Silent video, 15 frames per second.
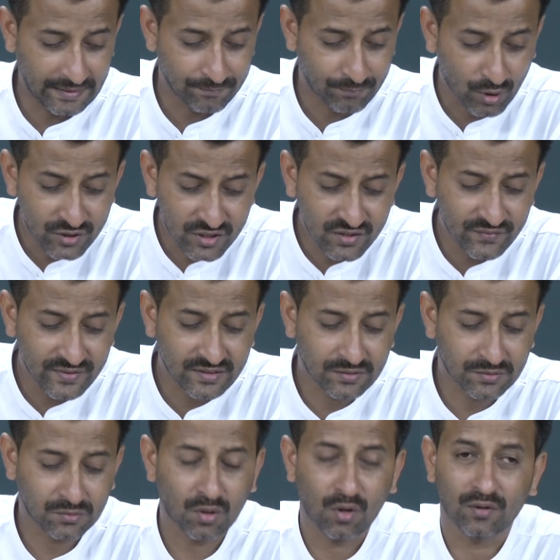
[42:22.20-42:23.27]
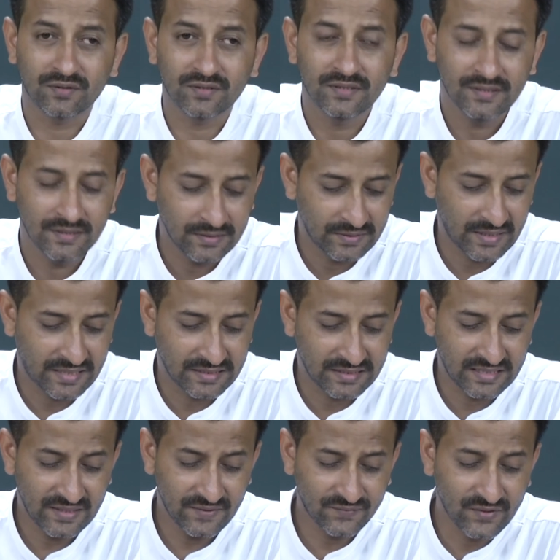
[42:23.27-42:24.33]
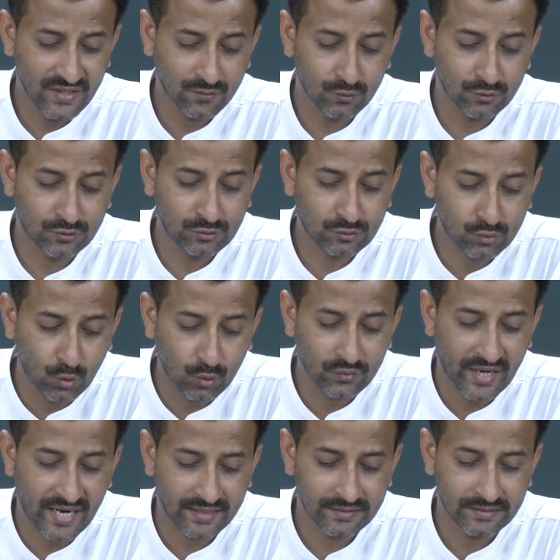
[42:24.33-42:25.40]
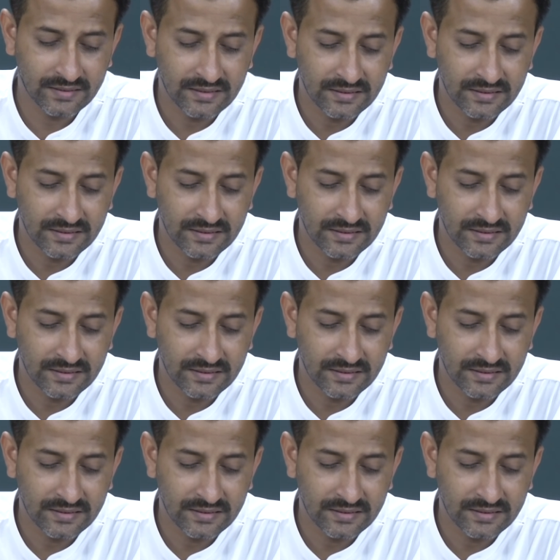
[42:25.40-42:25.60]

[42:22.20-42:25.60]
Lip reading: positivists thought that if they could show that